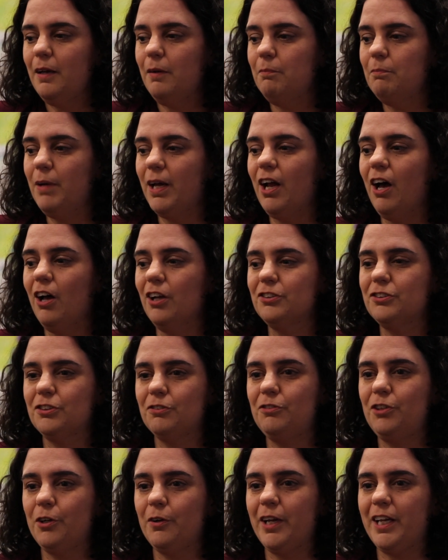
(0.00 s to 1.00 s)
but also
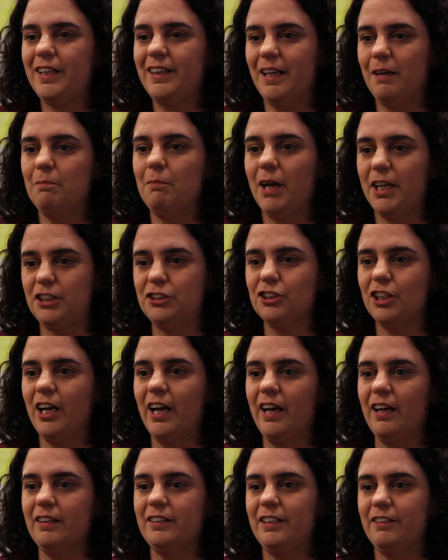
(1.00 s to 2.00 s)
knowing that my
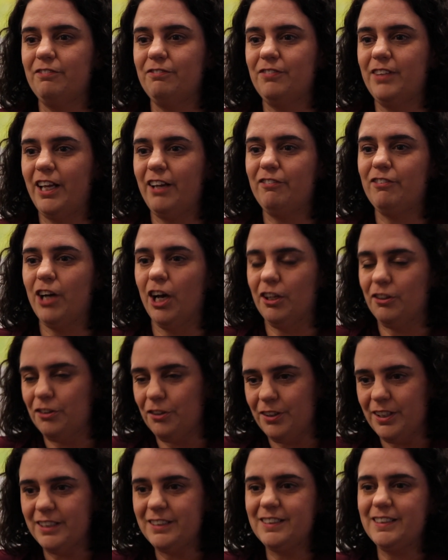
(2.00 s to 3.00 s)
child, if they've gone through
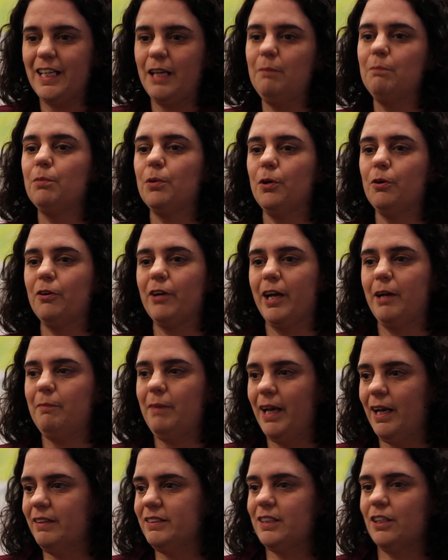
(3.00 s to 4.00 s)
the same program,
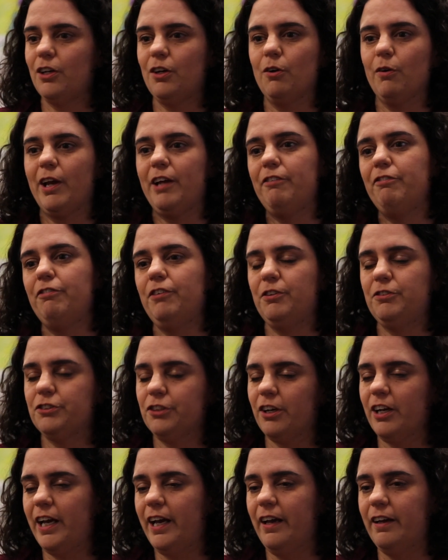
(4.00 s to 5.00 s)
has a great future
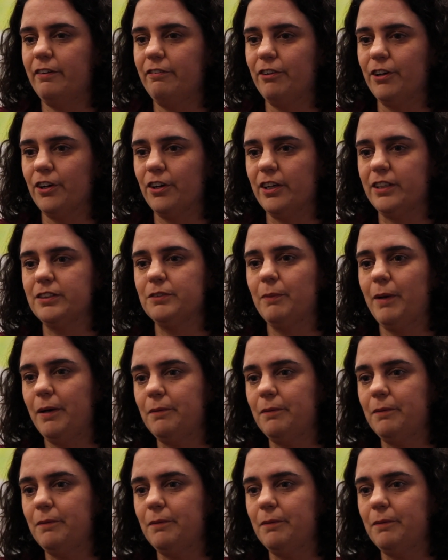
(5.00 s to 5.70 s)
ahead of her as well.